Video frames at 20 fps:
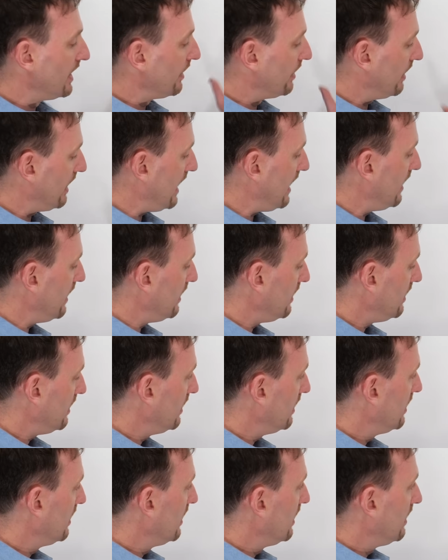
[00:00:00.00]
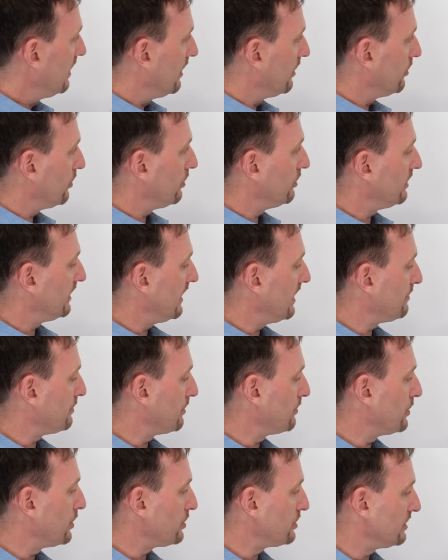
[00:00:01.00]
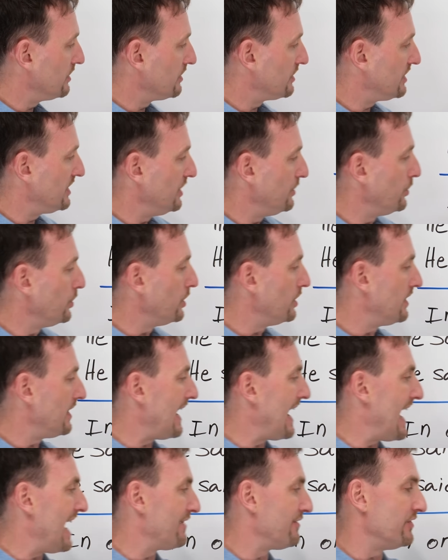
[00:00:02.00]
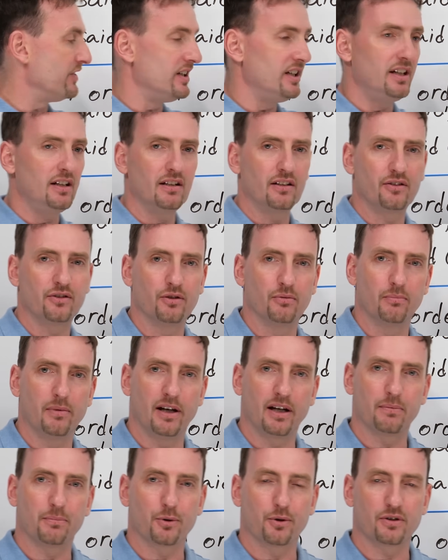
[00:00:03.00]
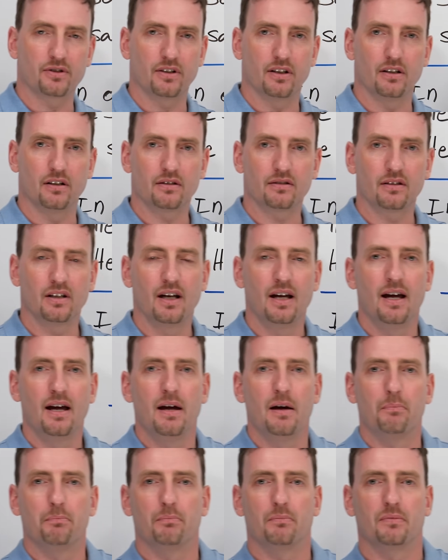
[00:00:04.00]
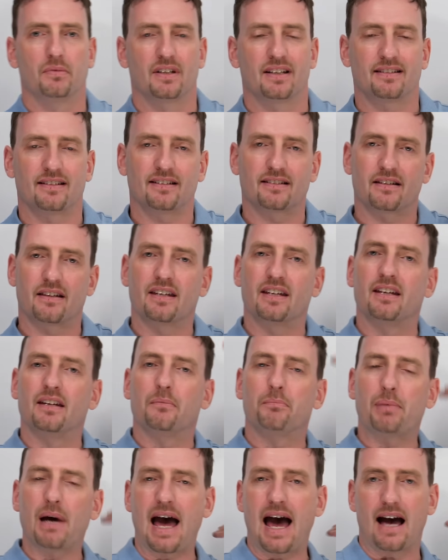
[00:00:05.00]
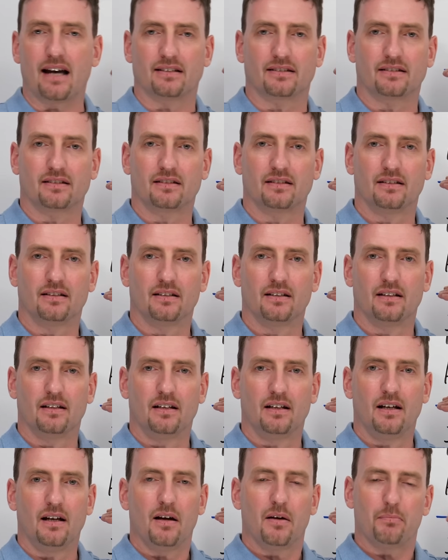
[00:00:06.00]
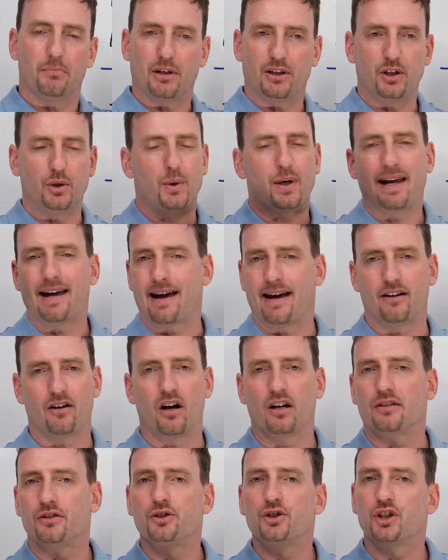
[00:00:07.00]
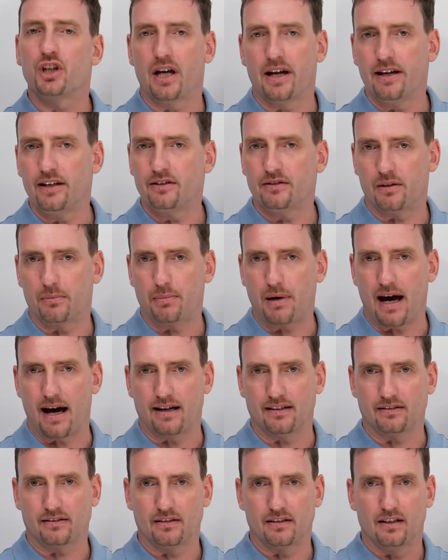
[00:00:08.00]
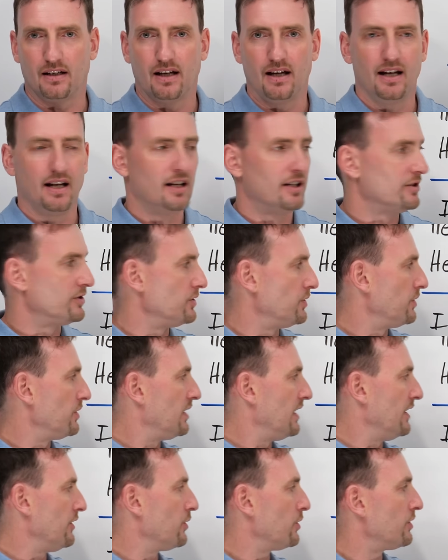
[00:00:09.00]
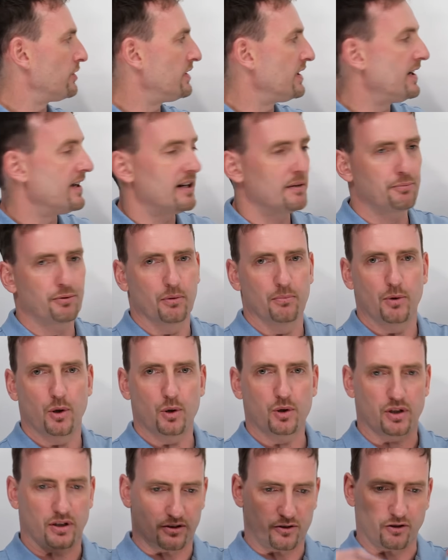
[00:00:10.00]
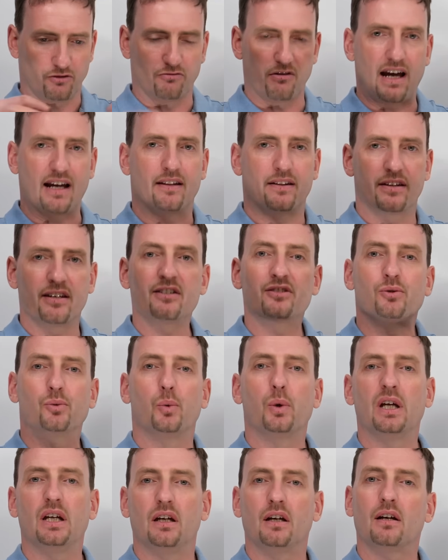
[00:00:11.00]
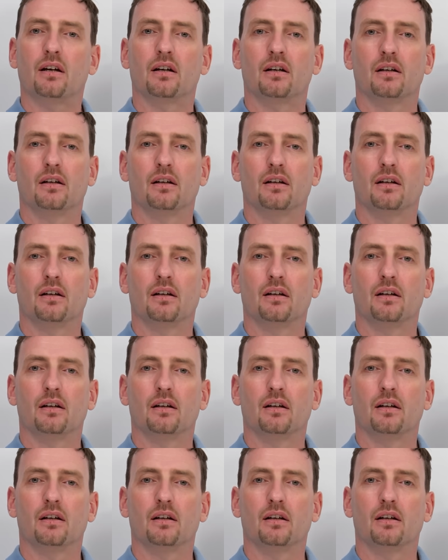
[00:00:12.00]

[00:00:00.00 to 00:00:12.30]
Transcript: Then, in order to get a promotion, she would have needed to make more sales. This is the past, but you cannot change the past. So in order to get a promotion, so right this week,